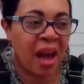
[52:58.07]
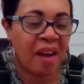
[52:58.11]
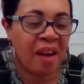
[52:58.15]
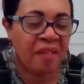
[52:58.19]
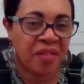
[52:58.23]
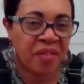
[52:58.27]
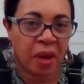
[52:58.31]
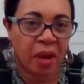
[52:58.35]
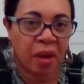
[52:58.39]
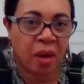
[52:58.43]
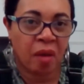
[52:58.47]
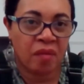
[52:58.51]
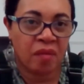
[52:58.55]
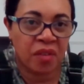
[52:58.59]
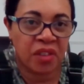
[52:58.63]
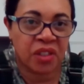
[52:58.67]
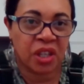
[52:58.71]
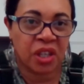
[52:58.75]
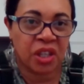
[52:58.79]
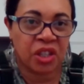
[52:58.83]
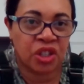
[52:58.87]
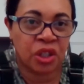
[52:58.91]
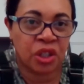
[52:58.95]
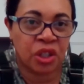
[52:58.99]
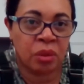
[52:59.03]
have that
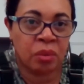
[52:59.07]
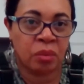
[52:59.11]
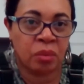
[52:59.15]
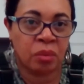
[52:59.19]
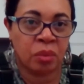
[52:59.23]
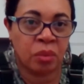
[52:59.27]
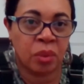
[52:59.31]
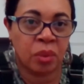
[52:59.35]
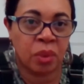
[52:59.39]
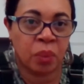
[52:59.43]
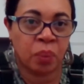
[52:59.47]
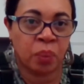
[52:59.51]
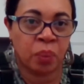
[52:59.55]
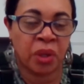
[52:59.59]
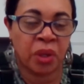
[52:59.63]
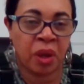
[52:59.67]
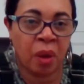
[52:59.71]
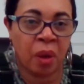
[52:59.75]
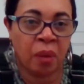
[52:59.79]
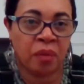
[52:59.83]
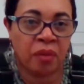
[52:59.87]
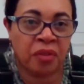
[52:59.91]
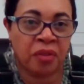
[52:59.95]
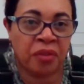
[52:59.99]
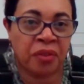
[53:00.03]
conversation
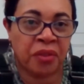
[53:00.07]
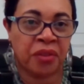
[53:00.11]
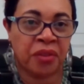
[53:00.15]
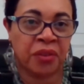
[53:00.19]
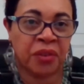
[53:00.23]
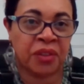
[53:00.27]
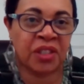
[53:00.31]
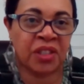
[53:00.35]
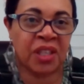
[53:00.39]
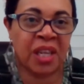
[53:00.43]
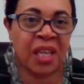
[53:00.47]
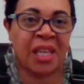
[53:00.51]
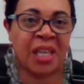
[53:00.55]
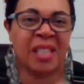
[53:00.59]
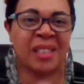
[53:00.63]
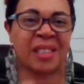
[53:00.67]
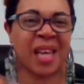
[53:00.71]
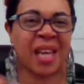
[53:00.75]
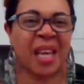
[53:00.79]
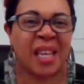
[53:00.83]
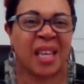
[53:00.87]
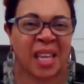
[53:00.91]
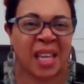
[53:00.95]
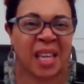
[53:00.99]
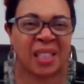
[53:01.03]
without seeing it
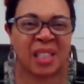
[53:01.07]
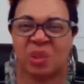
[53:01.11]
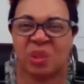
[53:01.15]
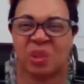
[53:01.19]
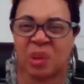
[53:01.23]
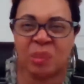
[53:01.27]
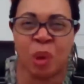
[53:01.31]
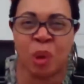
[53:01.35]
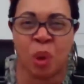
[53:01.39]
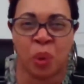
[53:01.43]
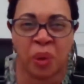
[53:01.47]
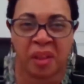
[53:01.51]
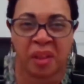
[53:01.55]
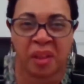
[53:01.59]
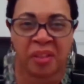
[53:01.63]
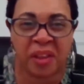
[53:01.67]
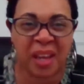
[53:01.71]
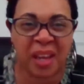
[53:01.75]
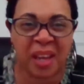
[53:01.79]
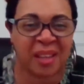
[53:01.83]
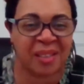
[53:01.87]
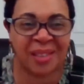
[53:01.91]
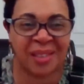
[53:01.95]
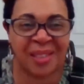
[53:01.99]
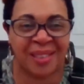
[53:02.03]
as a Ramona
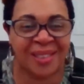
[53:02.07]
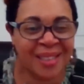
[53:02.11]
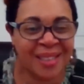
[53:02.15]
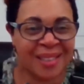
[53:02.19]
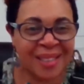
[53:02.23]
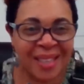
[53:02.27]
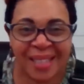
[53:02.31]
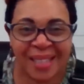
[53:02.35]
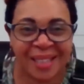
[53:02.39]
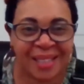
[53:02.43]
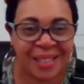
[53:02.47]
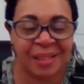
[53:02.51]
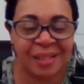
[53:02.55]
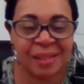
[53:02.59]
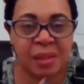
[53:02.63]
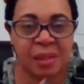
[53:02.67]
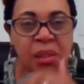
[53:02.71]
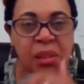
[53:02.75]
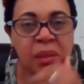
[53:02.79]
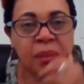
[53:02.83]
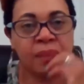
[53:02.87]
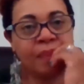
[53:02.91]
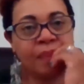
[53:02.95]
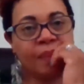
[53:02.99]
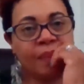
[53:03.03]
thing? Because it
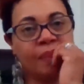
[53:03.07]
isn't.